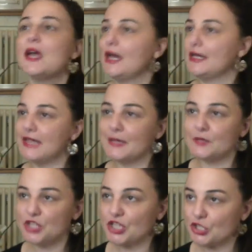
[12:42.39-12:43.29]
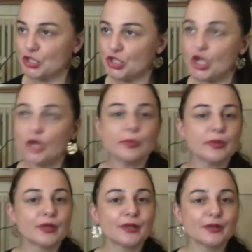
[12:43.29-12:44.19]
Anytime you change job,
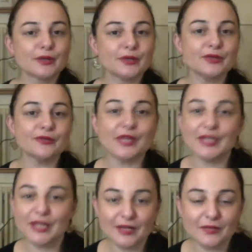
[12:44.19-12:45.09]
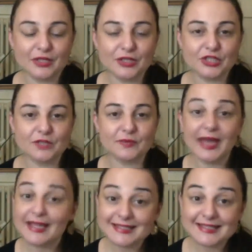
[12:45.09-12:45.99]
you, and a relationship
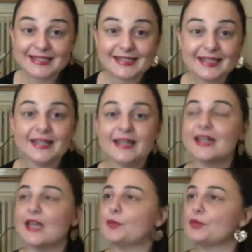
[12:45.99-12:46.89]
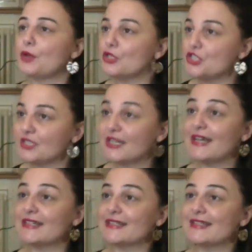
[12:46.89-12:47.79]
ends, project
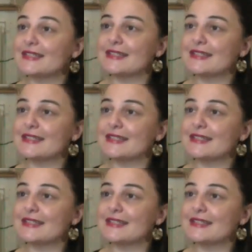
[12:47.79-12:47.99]
ends,